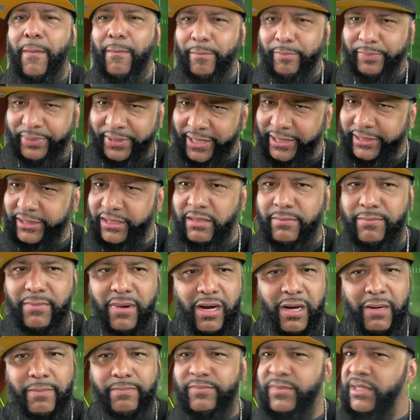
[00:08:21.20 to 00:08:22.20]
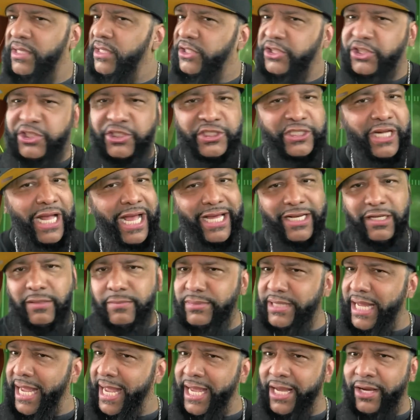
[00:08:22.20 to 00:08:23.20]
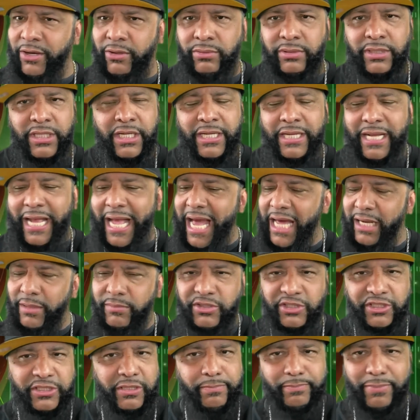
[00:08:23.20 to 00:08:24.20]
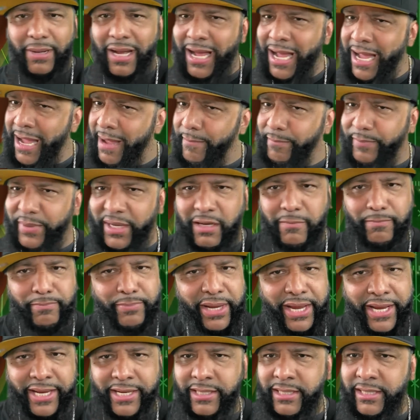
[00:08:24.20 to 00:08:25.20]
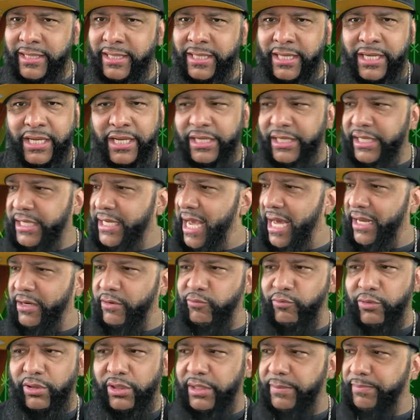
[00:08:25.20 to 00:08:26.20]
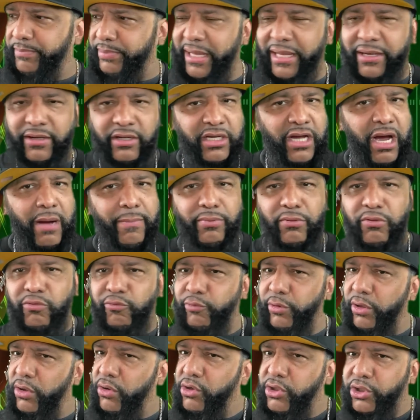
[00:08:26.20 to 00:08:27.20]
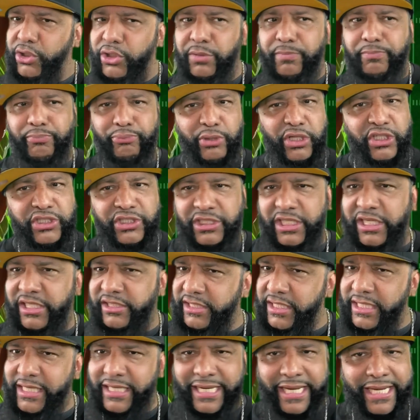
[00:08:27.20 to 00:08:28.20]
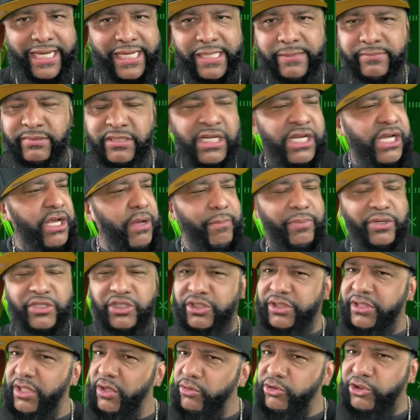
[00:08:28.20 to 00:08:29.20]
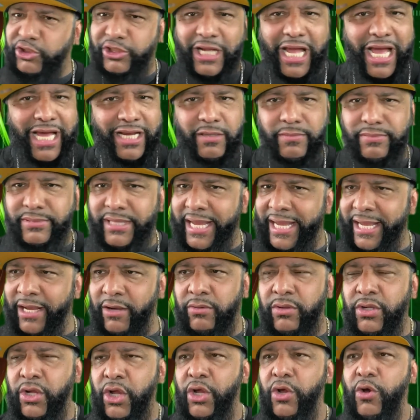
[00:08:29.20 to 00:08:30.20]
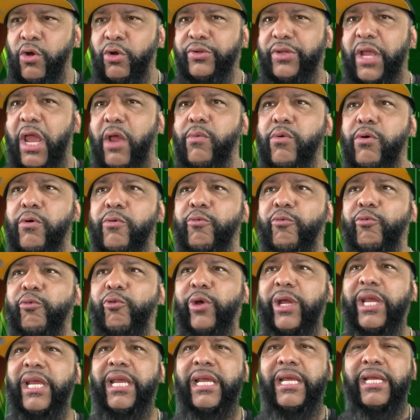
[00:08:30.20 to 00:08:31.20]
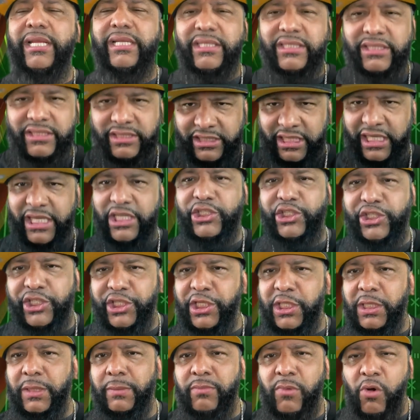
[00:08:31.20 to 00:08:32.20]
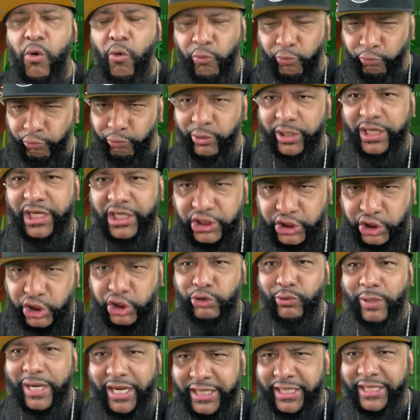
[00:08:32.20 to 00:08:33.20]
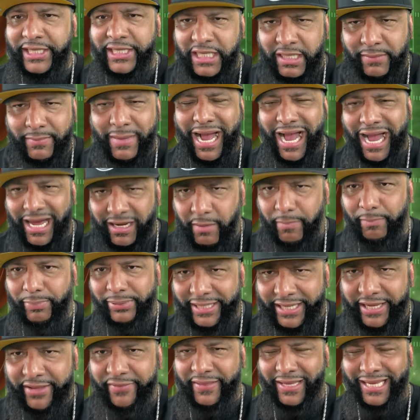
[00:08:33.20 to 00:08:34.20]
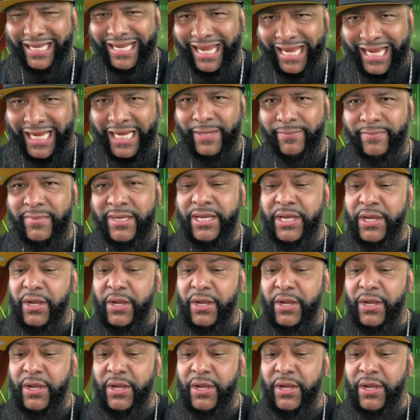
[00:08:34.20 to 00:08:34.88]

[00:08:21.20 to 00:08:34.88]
picked him up, sat him down, had him sit behind Big Ben. He had a, he played a couple of real good preseason games, but still sat him down. They were re-teaching him, retraining him how to play the game,